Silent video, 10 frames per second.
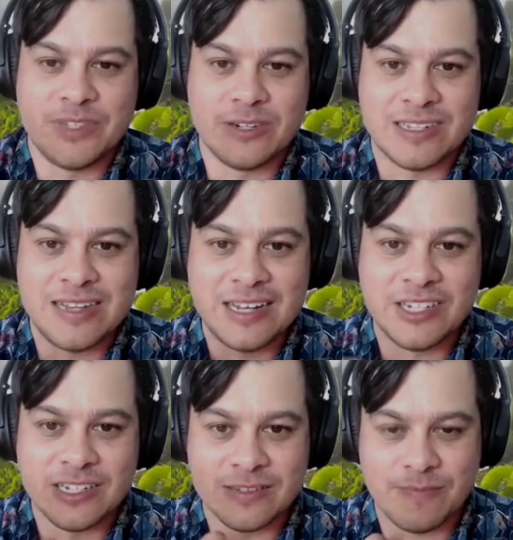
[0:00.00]
it's not
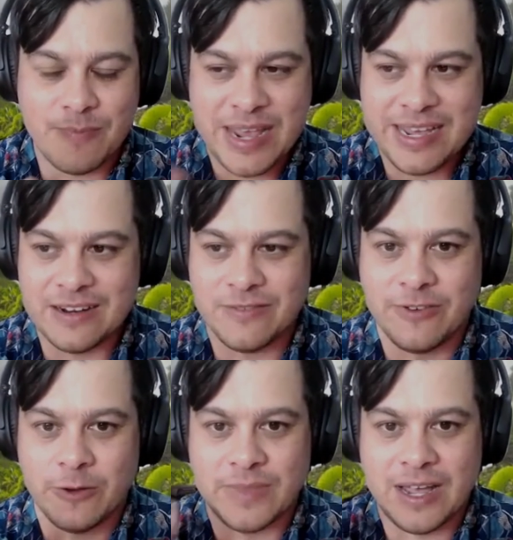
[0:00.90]
just making a
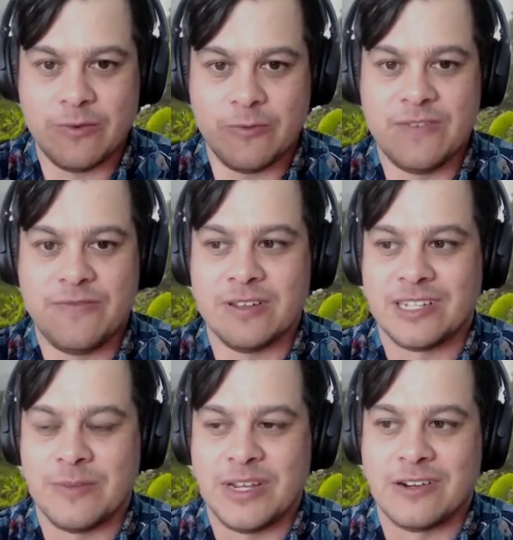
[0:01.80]
film that we feel is
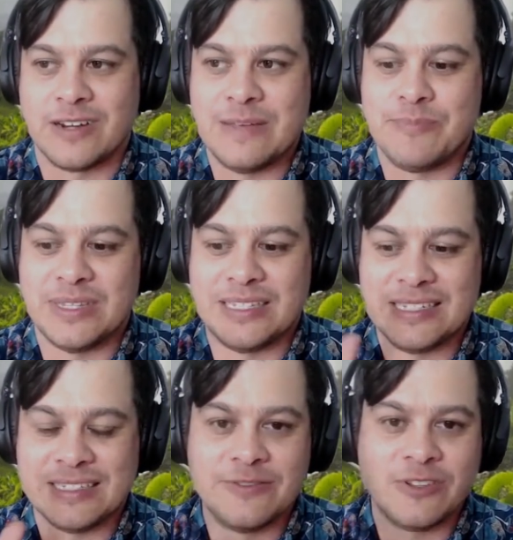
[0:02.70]
going to be great, but
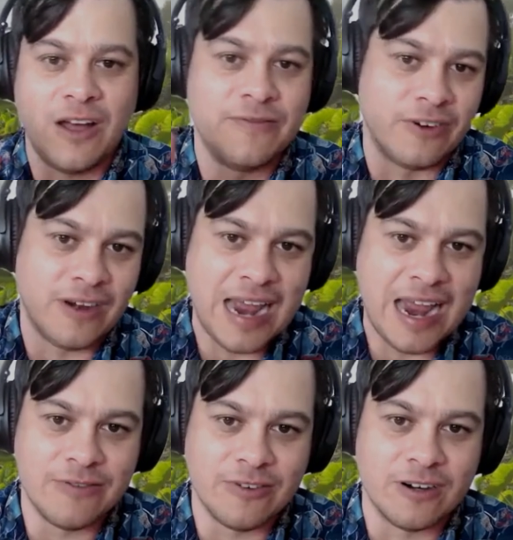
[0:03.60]
this lives on
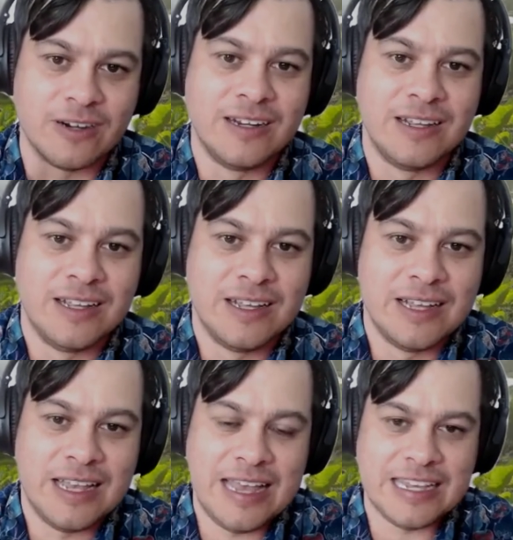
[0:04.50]
forever.
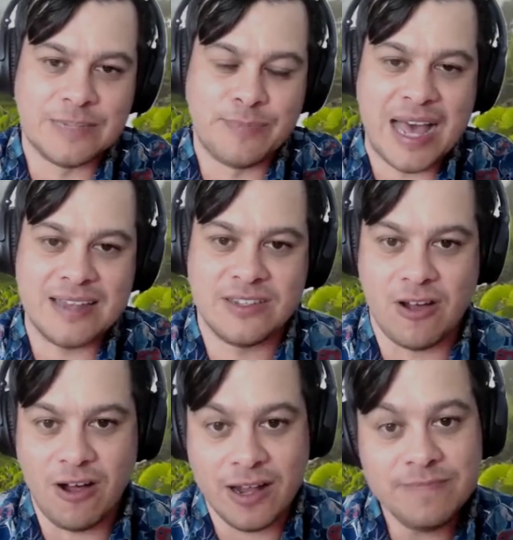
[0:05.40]
It gets passed
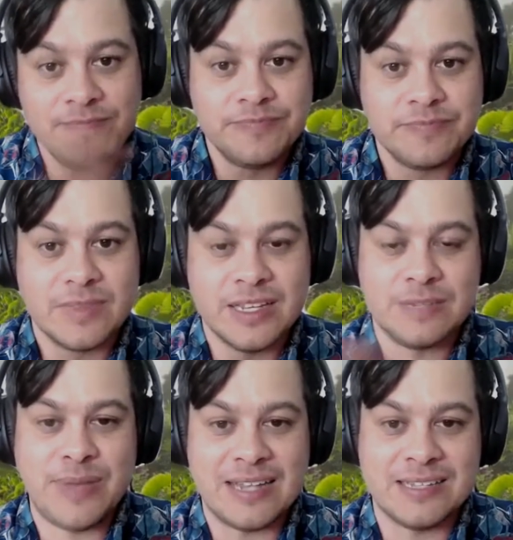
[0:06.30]
on, gets
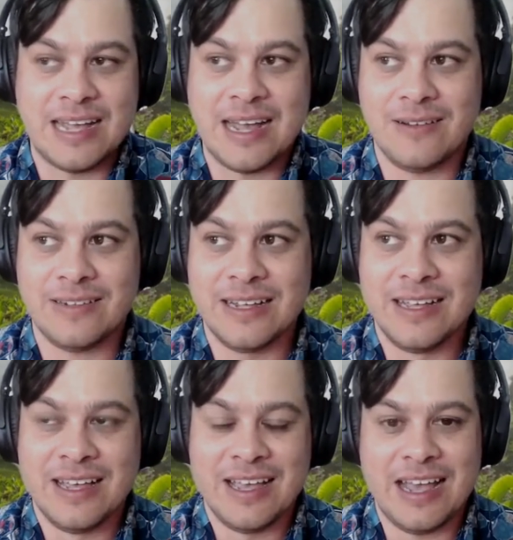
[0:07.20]
passed down.
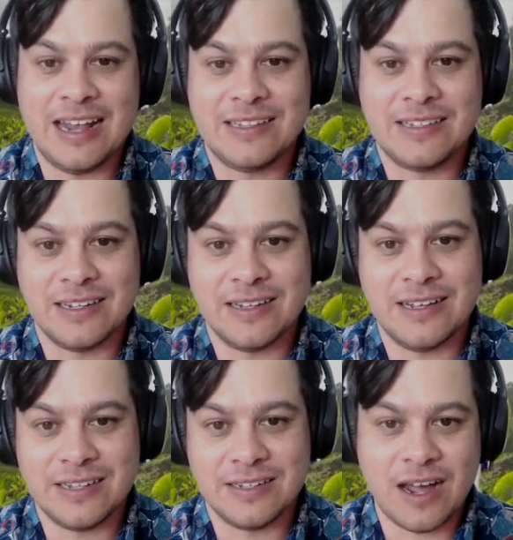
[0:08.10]
And it's
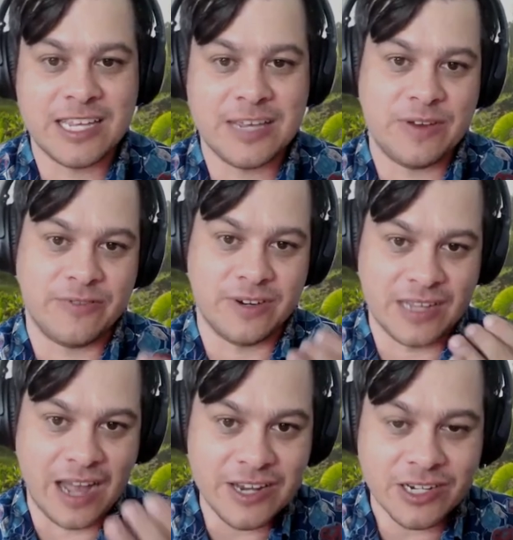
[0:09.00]
a document for
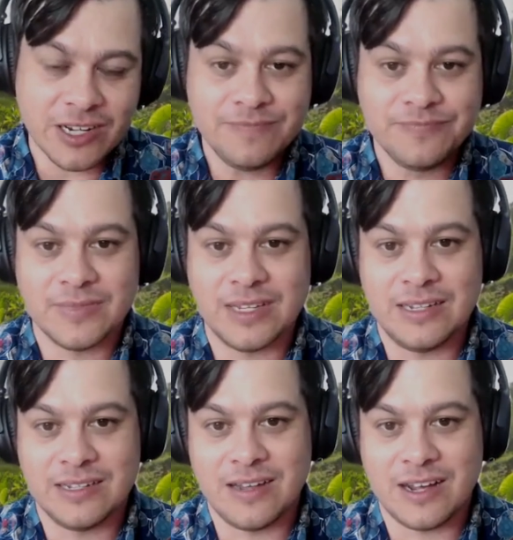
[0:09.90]
Taija.
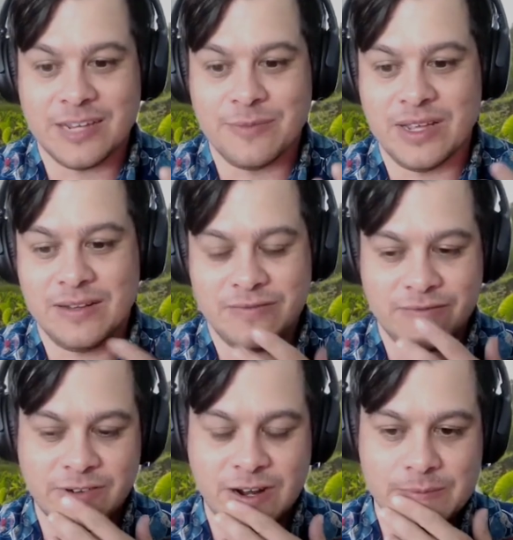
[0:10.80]
It's a document
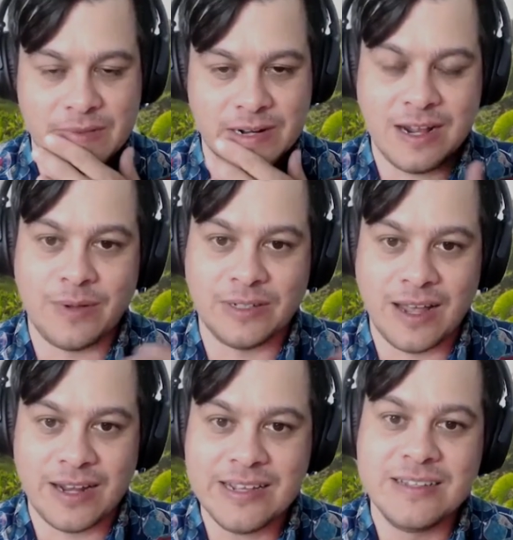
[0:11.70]
from
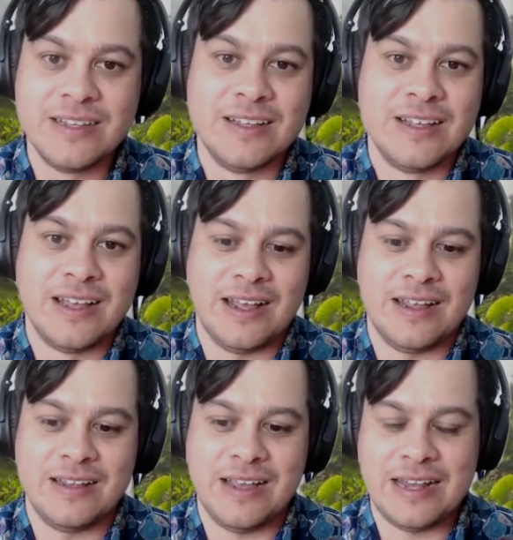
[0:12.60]
Kamalani.
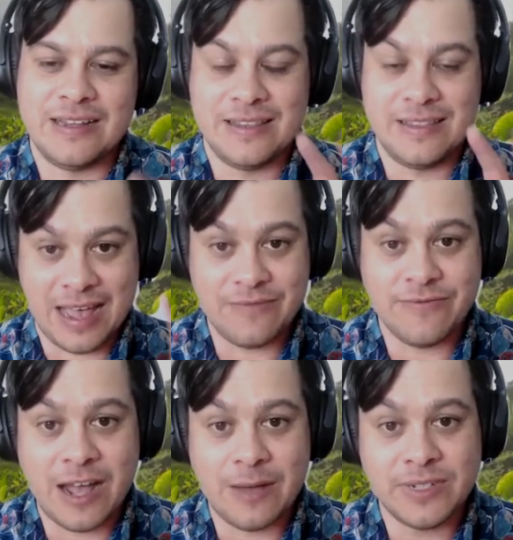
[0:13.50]
And that
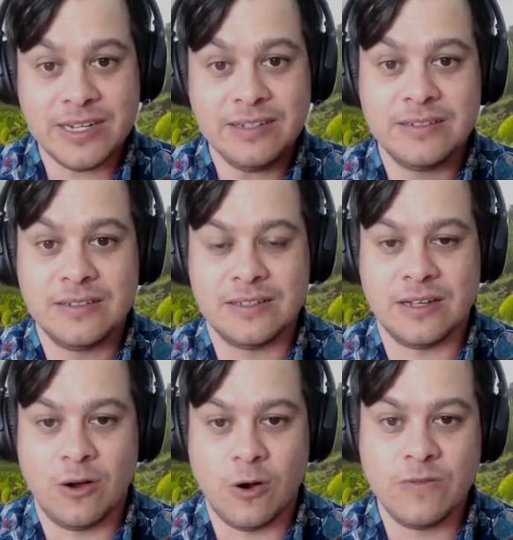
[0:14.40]
family, the
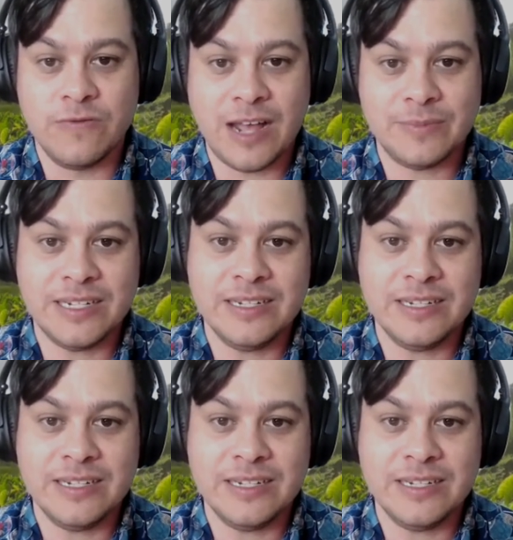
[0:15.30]
whole family,